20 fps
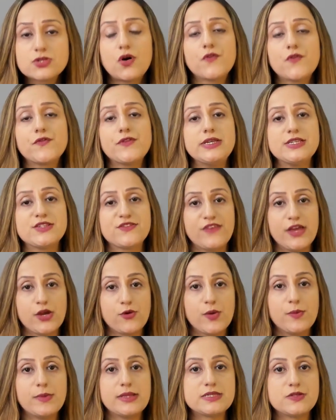of these
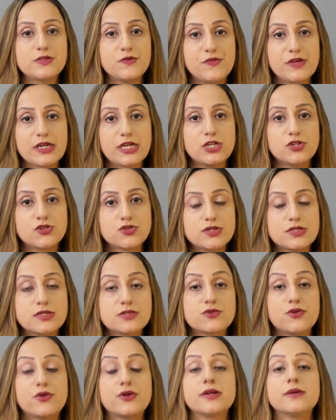
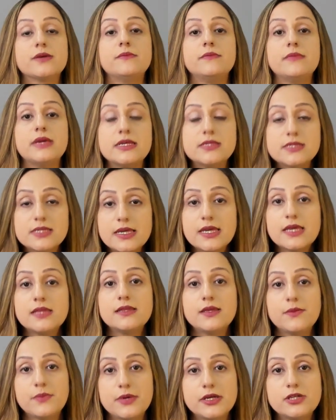phacoemulsifications are amazing
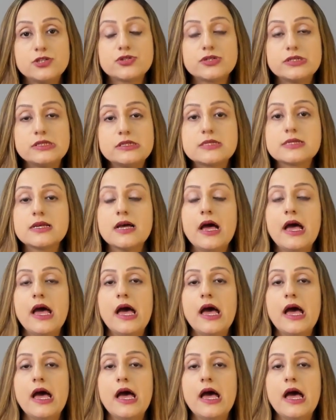in the patients.